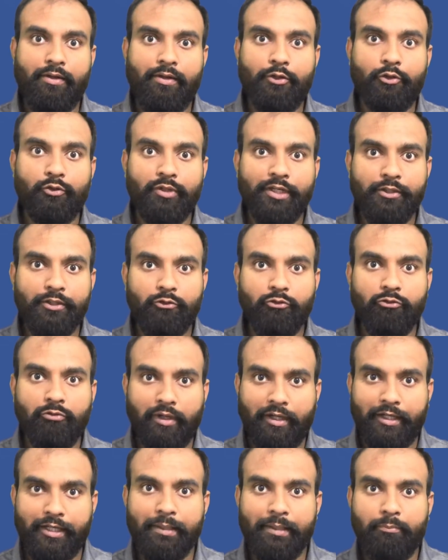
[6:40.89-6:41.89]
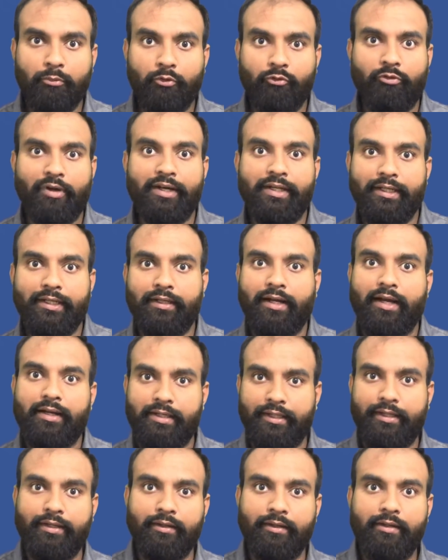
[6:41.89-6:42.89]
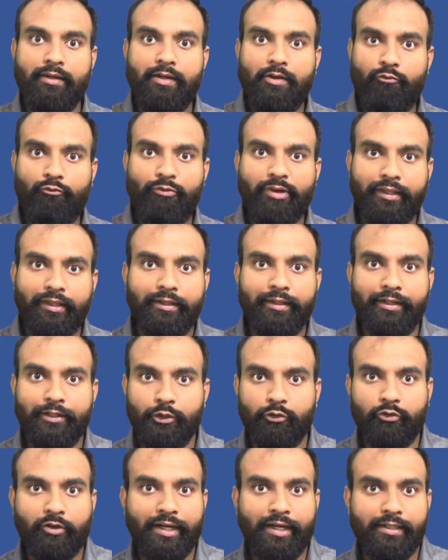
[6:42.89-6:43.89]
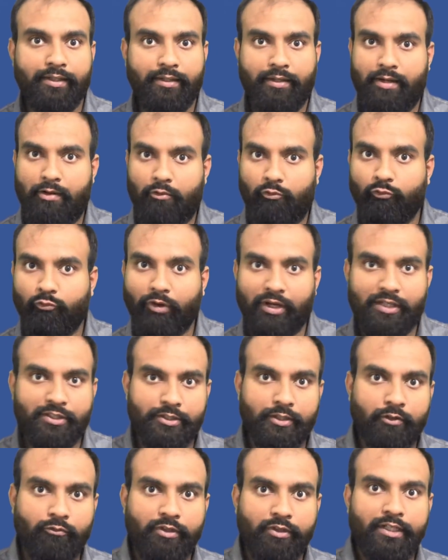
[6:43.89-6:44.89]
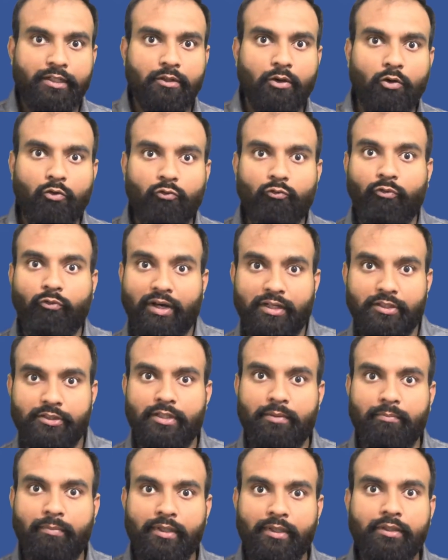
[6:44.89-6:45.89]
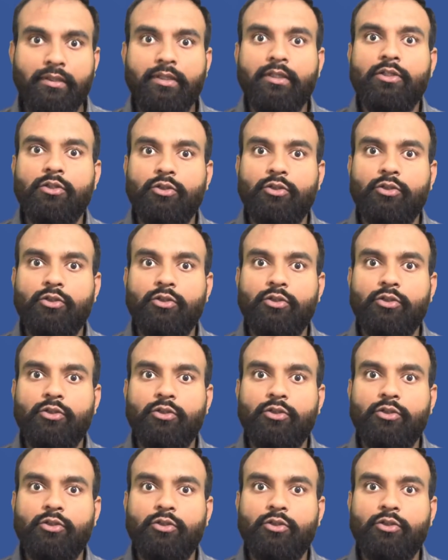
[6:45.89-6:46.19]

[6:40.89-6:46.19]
You need to keep on writing article, whether you write once a week or once a month.